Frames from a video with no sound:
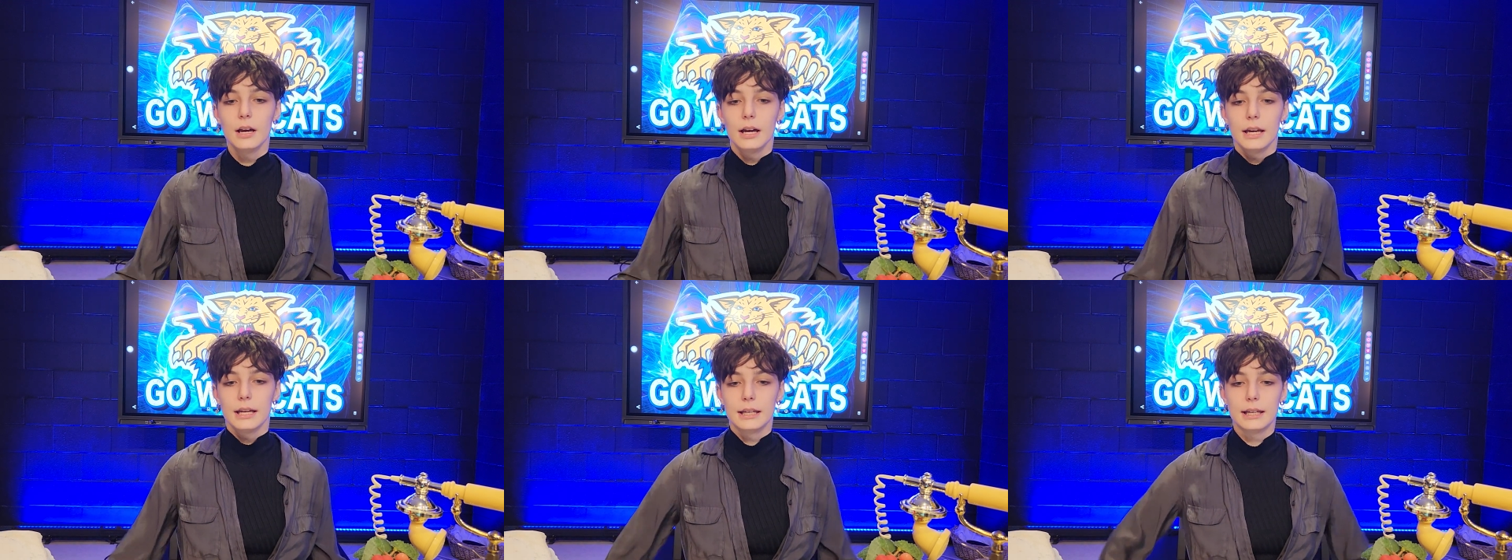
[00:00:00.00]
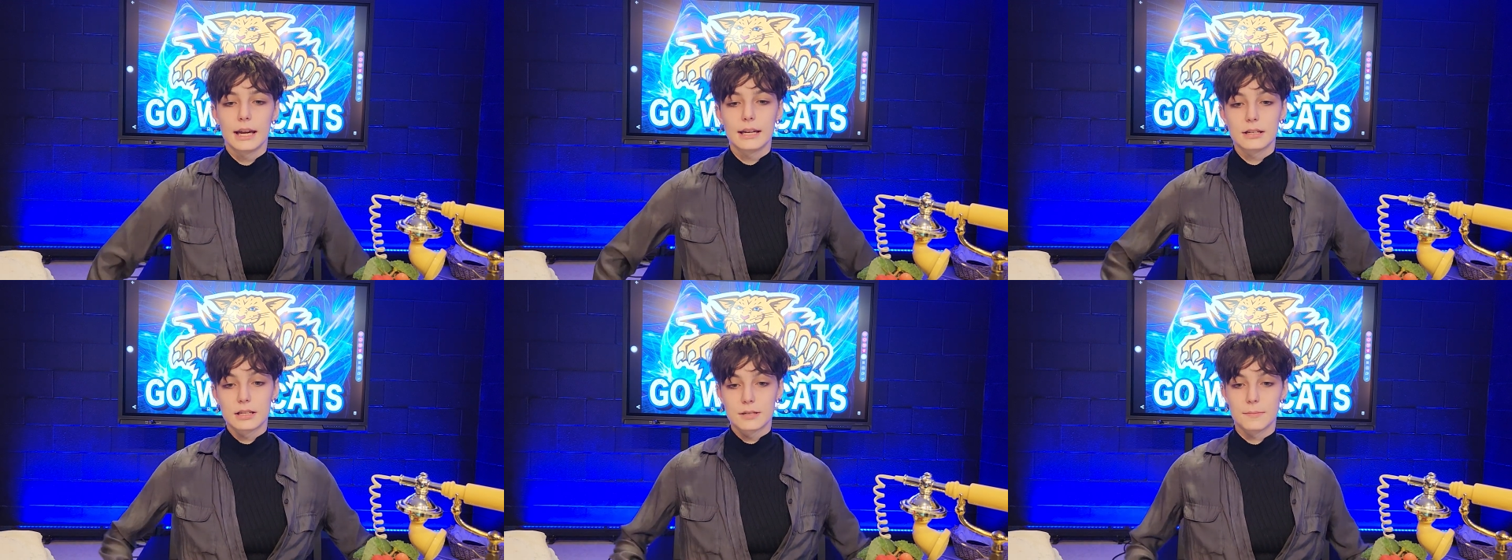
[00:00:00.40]
He
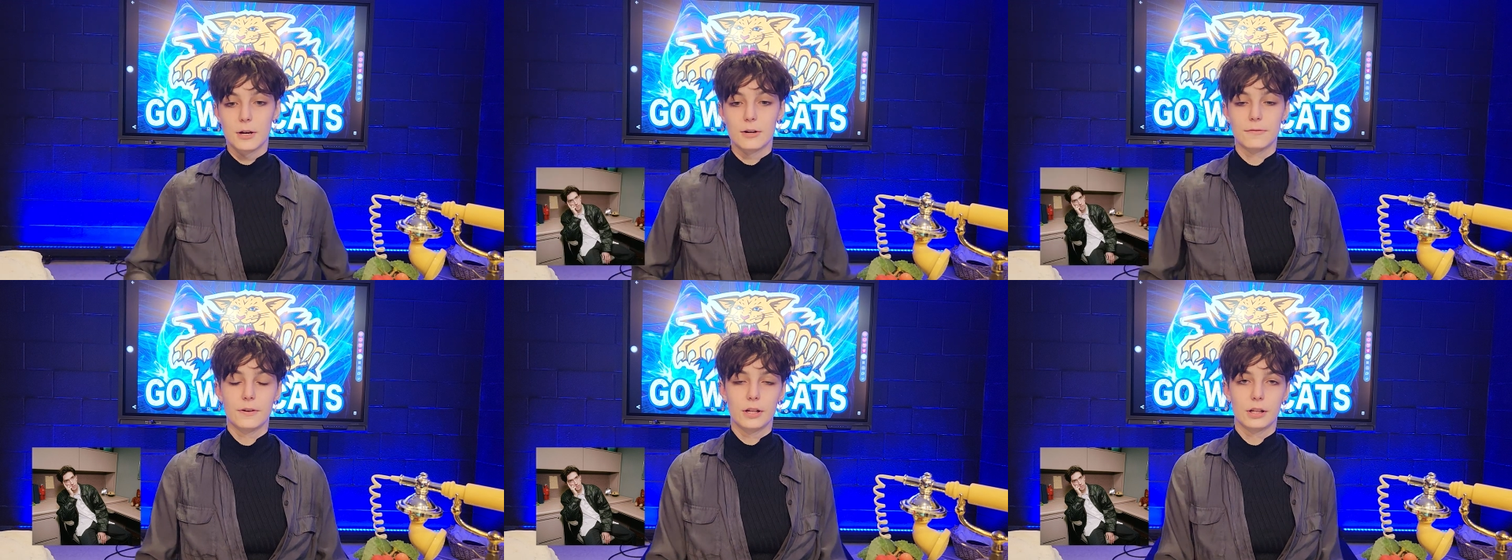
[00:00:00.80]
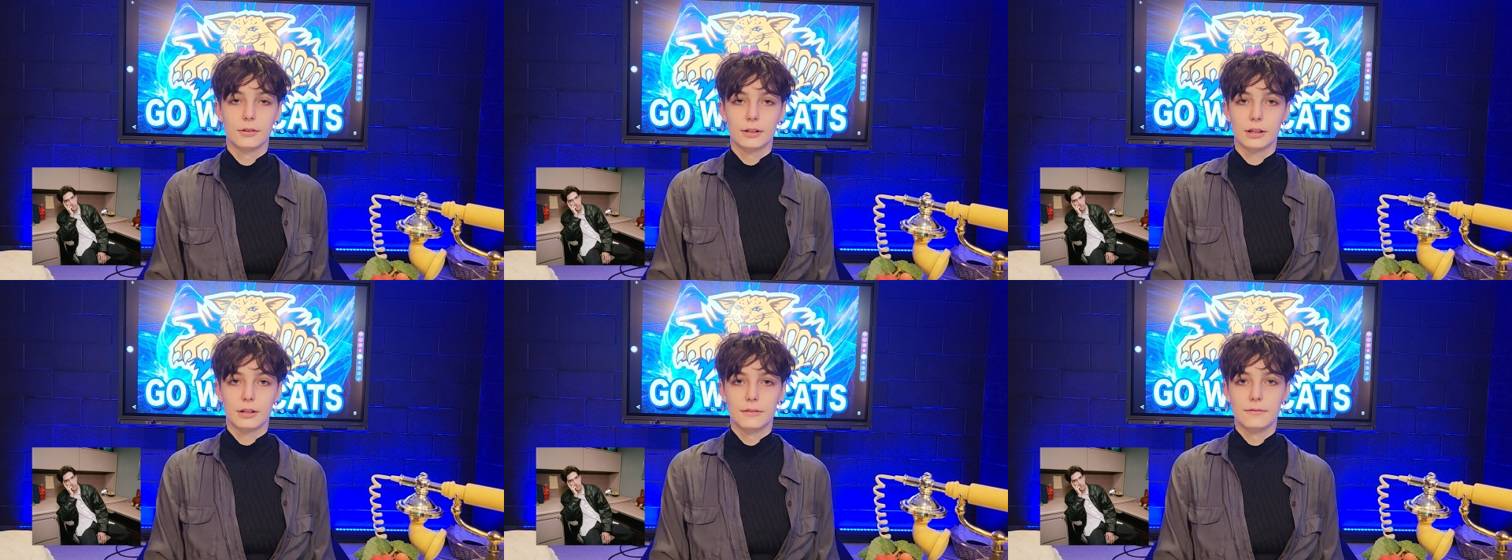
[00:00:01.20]
gained a small
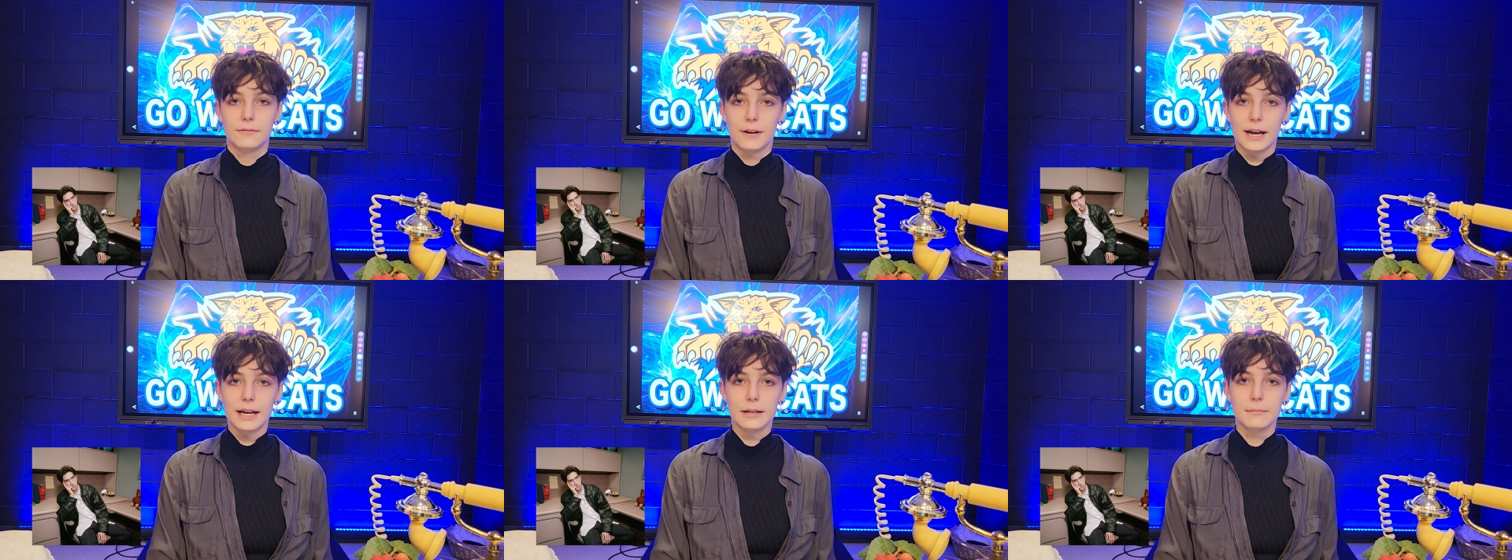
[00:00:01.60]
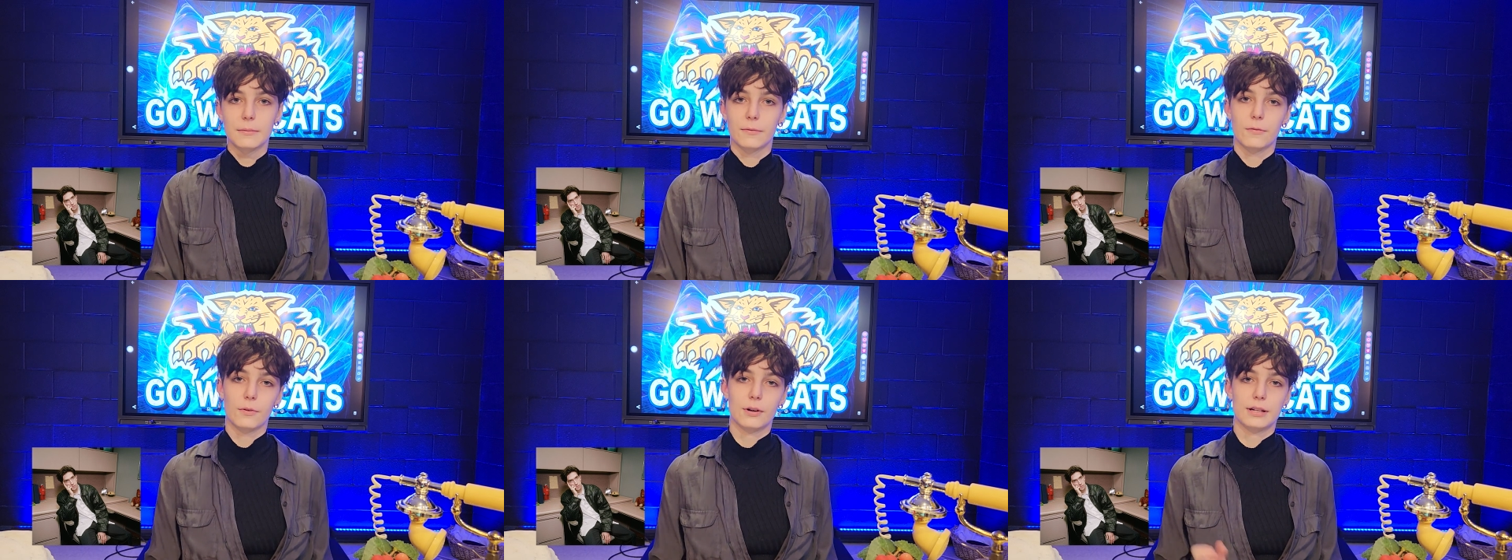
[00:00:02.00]
following on Vine
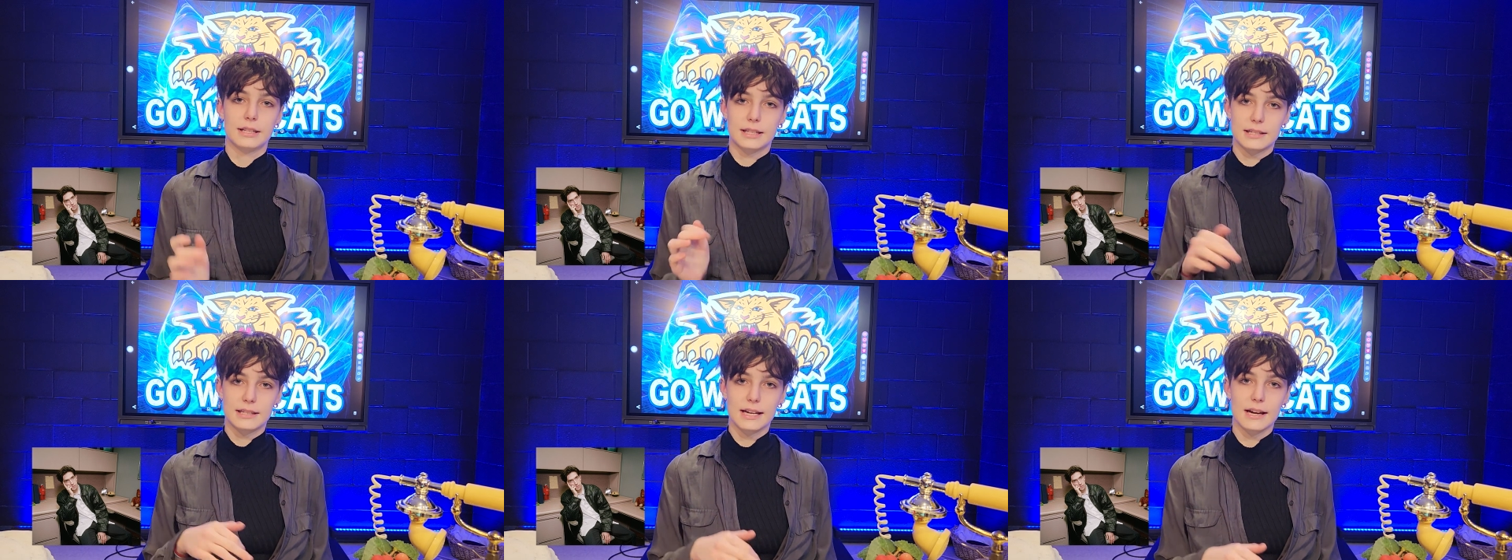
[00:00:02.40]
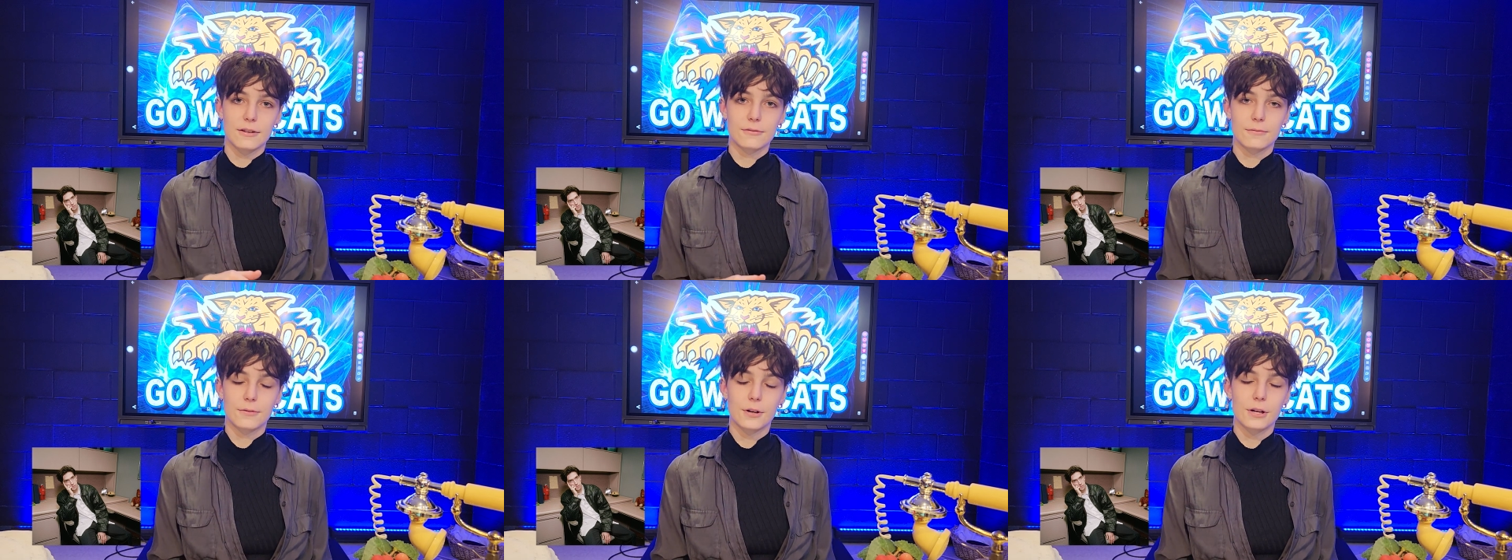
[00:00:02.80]
before its
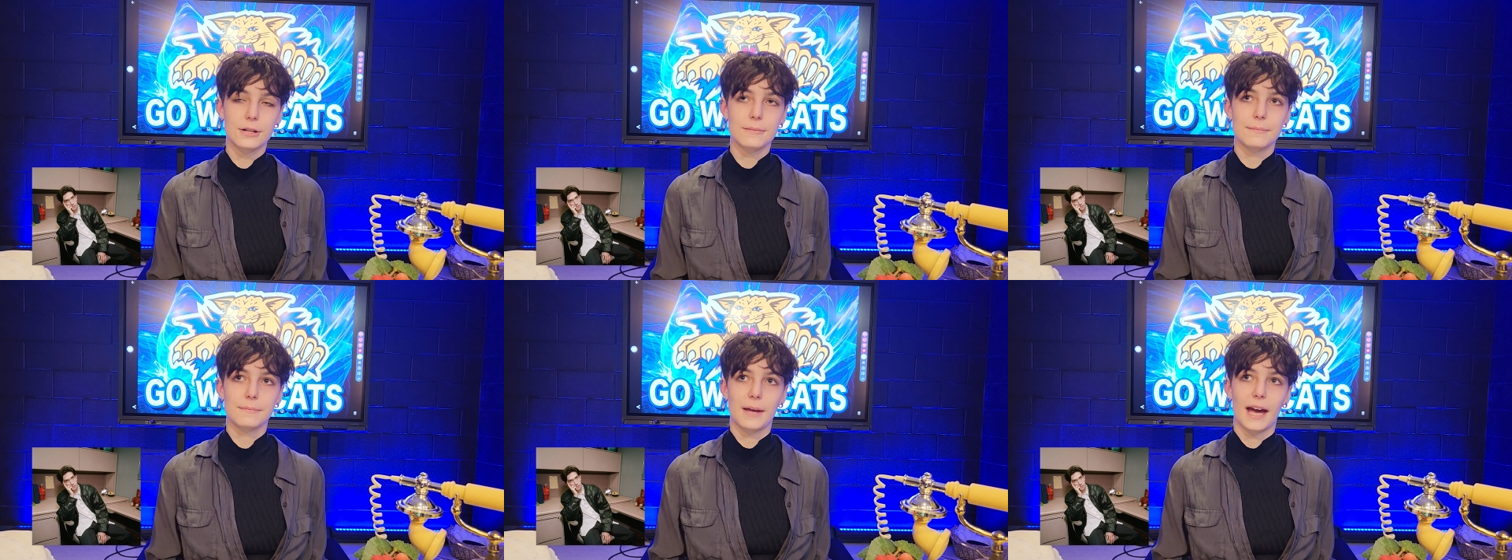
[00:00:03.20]
downfall